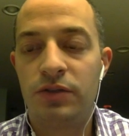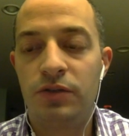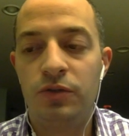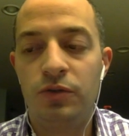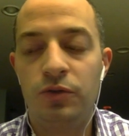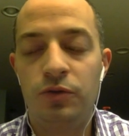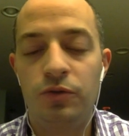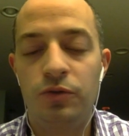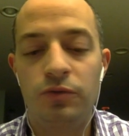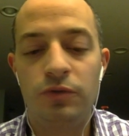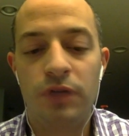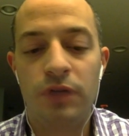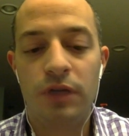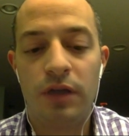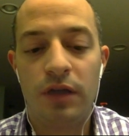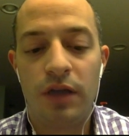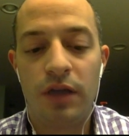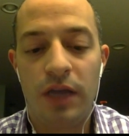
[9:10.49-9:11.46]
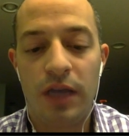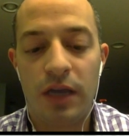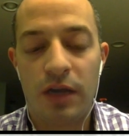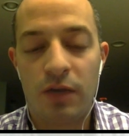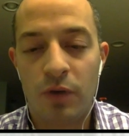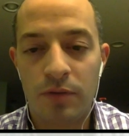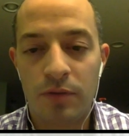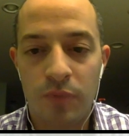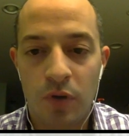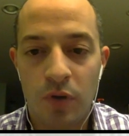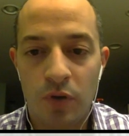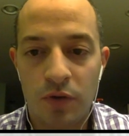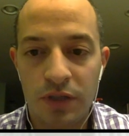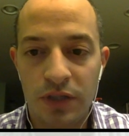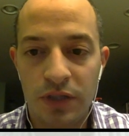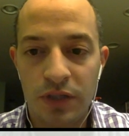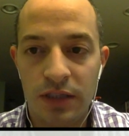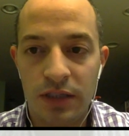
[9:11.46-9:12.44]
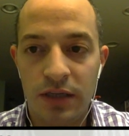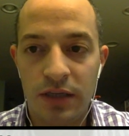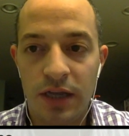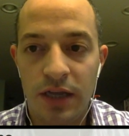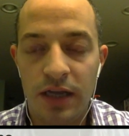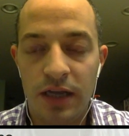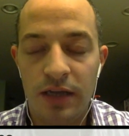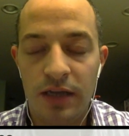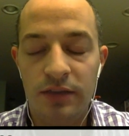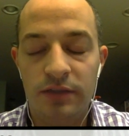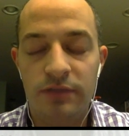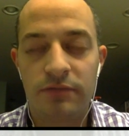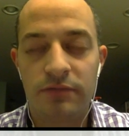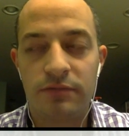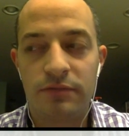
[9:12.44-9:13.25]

who Anquan Bolden and